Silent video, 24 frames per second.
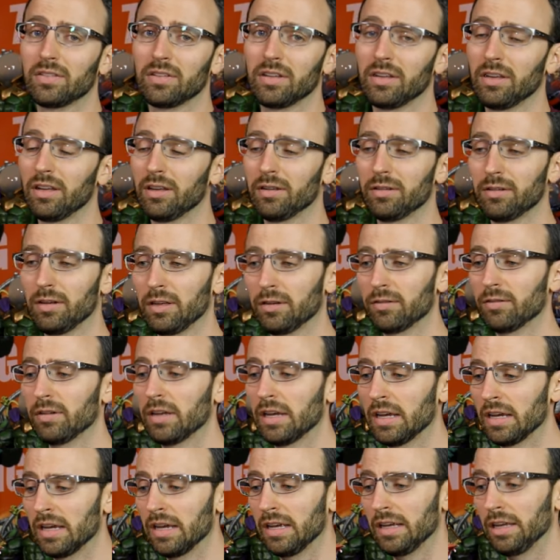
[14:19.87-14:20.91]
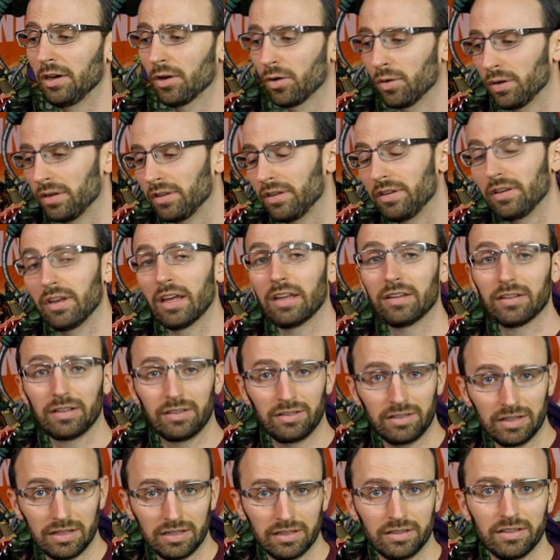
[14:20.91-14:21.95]
You know, as I
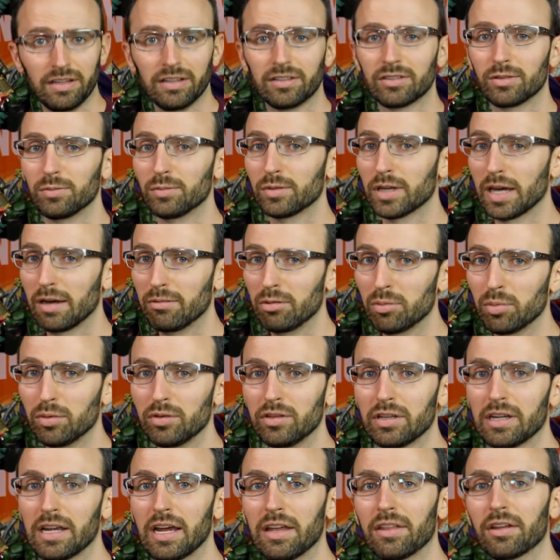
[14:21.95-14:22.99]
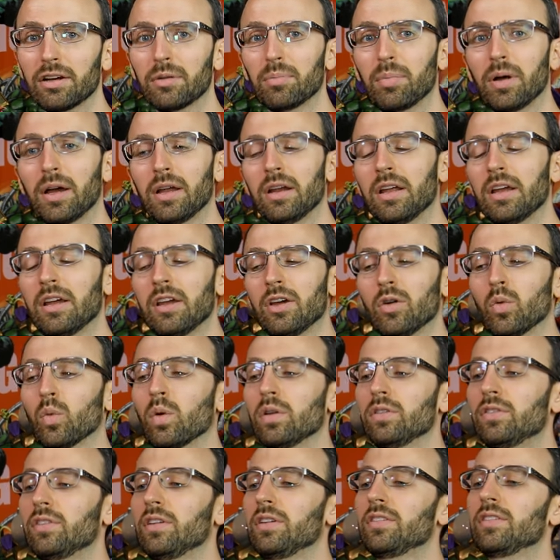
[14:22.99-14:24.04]
said, it takes some time to put together, but
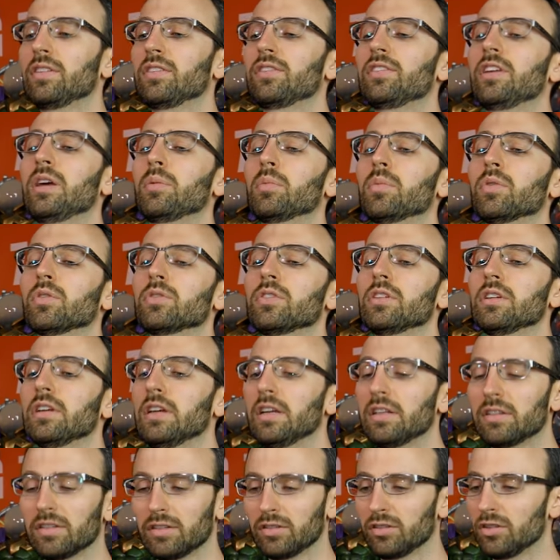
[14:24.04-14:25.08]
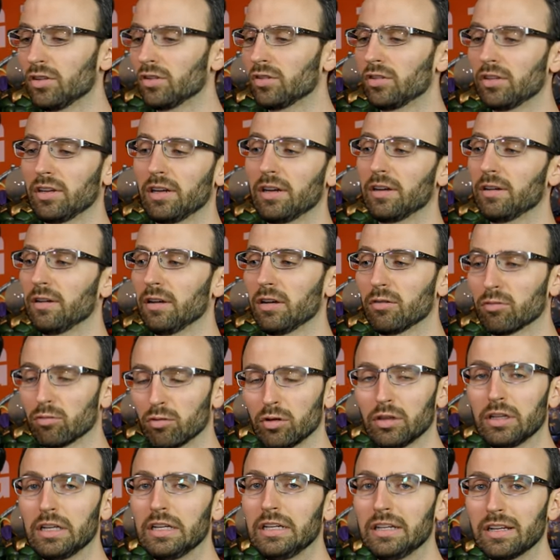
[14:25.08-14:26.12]
once it's assembled, it's just a
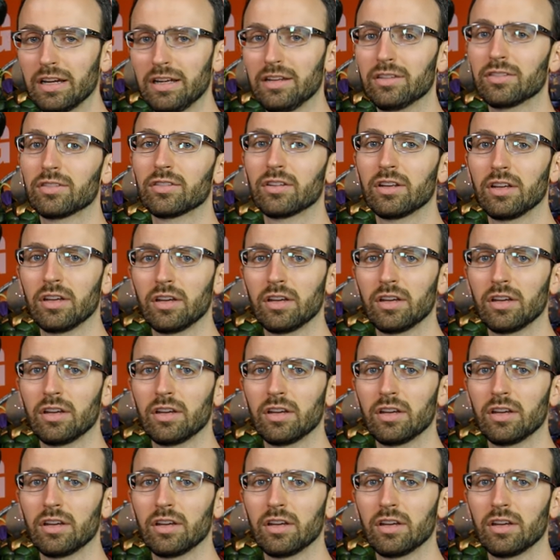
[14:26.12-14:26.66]
really nice